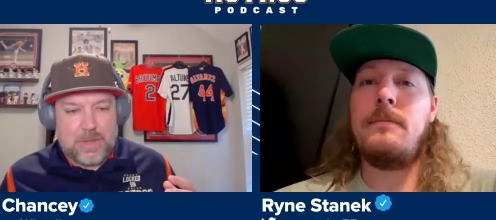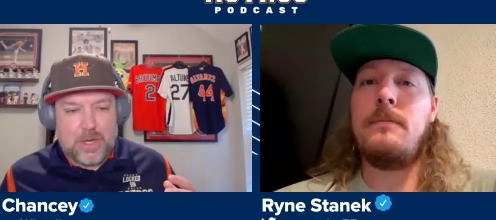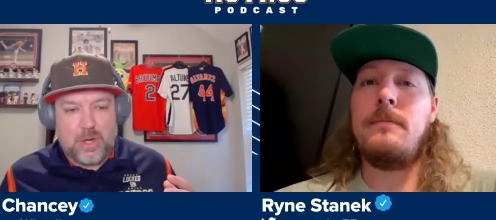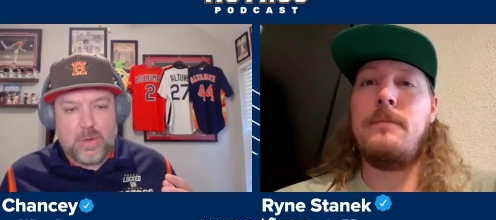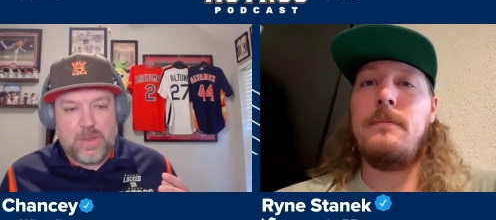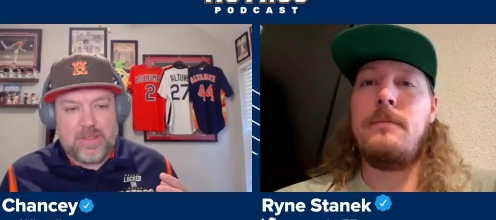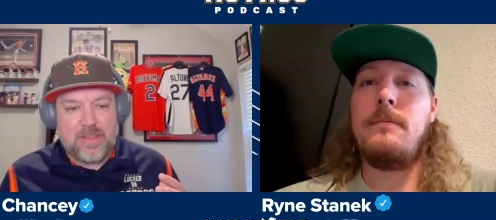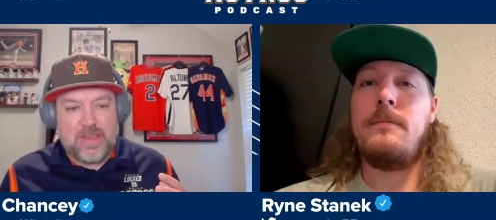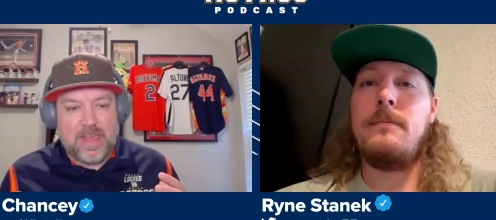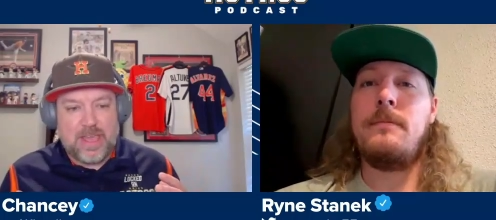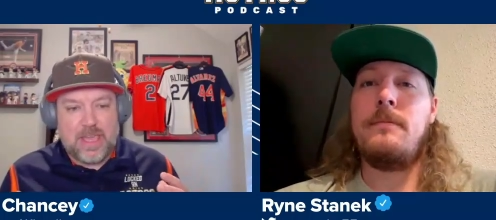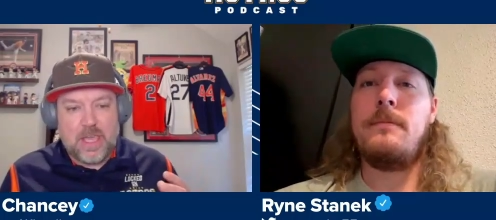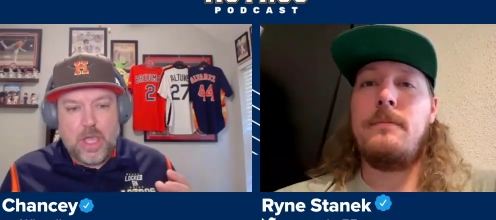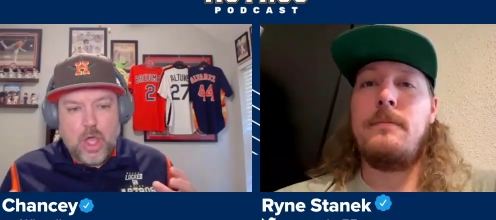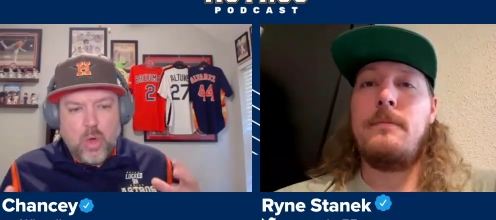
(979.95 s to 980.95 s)
Speaker 1: You know, it's
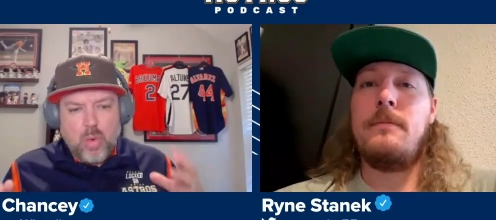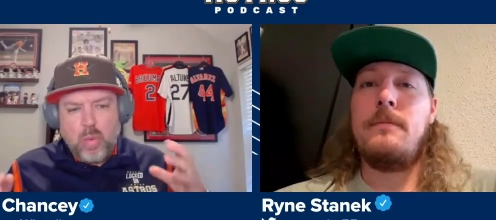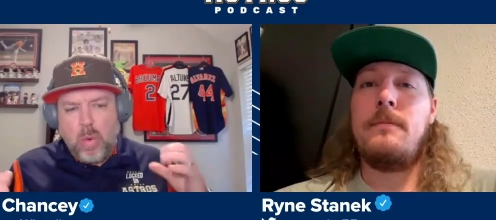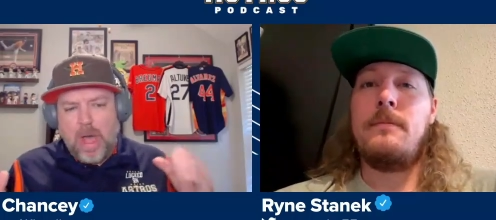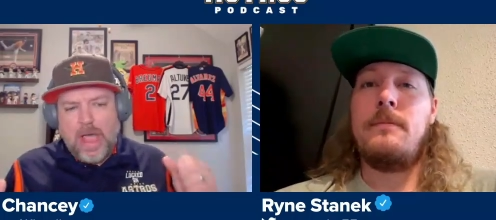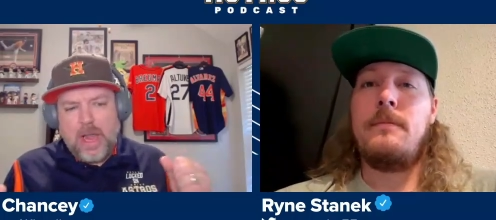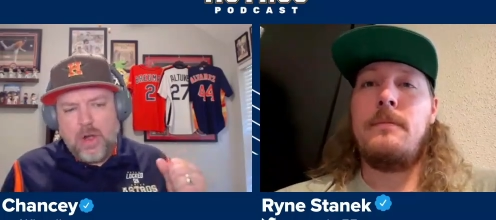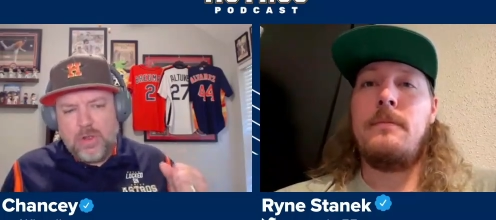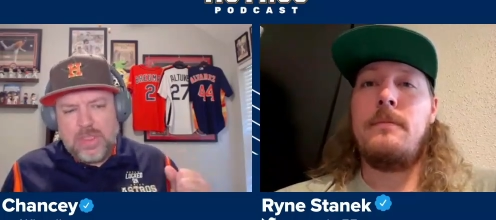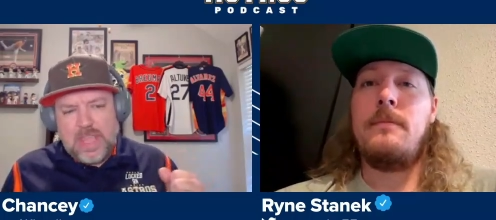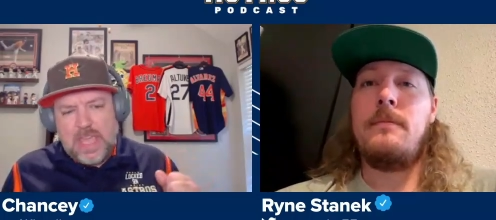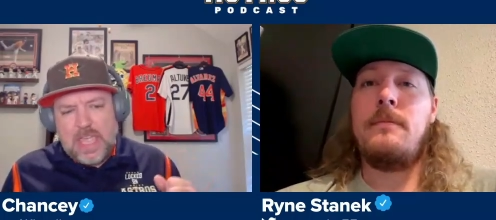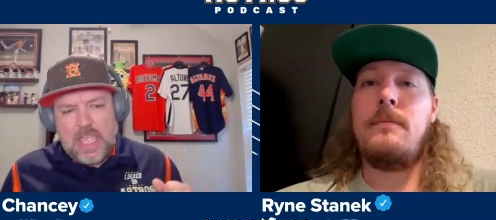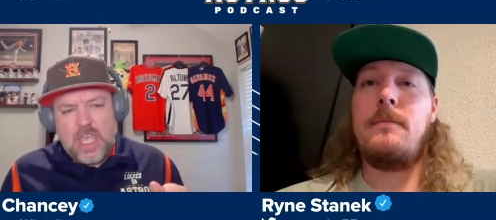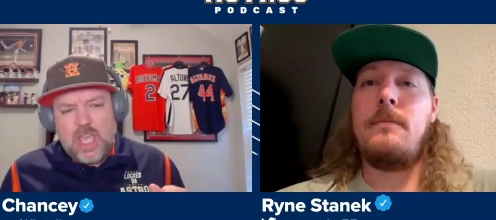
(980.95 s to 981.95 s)
like, why aren't
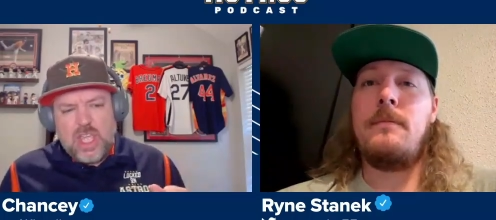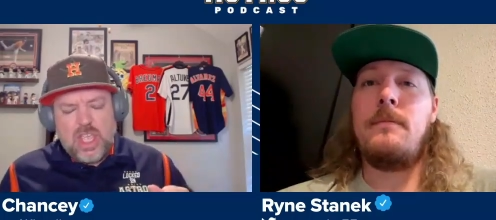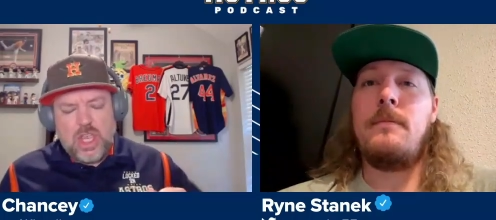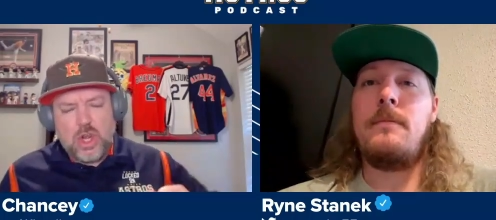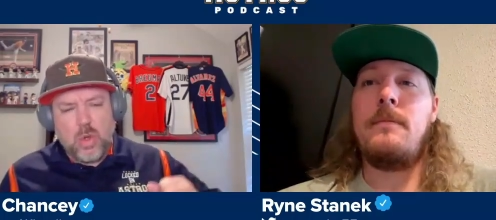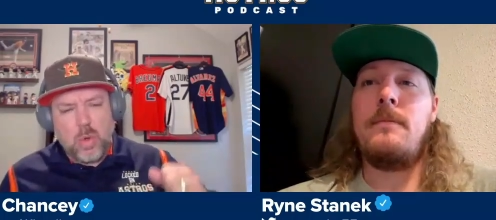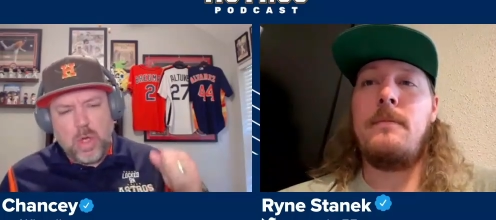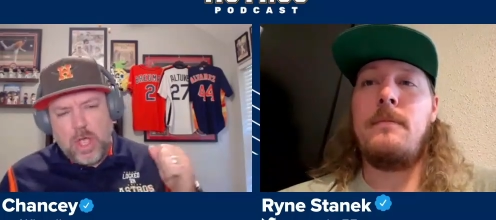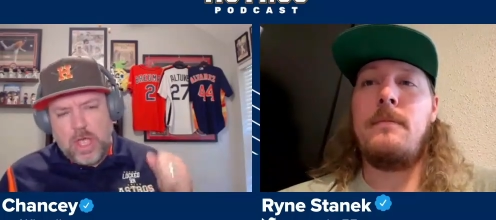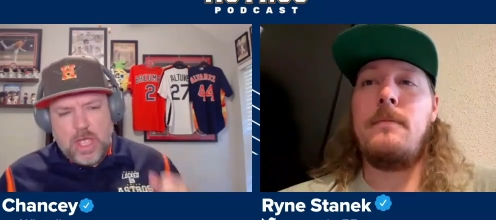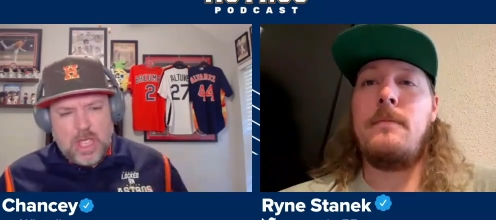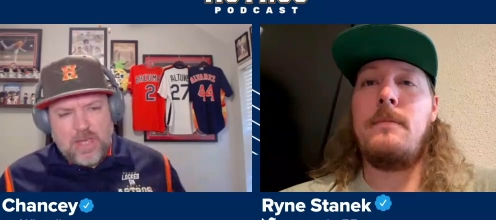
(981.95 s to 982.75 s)
they, you know,